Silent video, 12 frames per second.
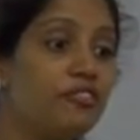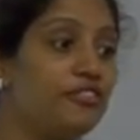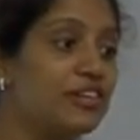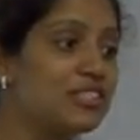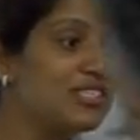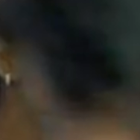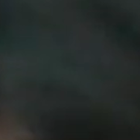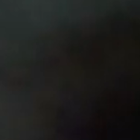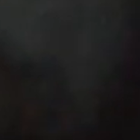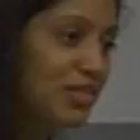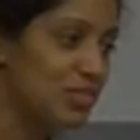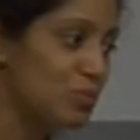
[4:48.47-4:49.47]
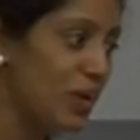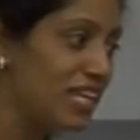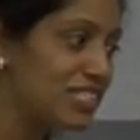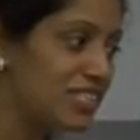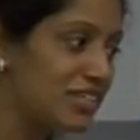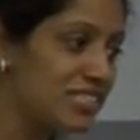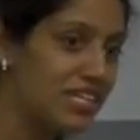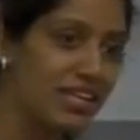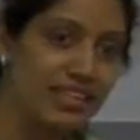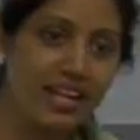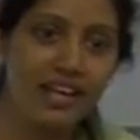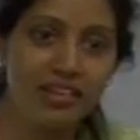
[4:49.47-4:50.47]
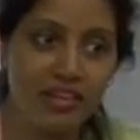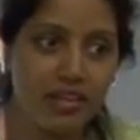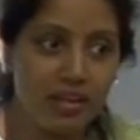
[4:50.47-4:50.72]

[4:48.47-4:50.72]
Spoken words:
first 3 years? Why is it said that?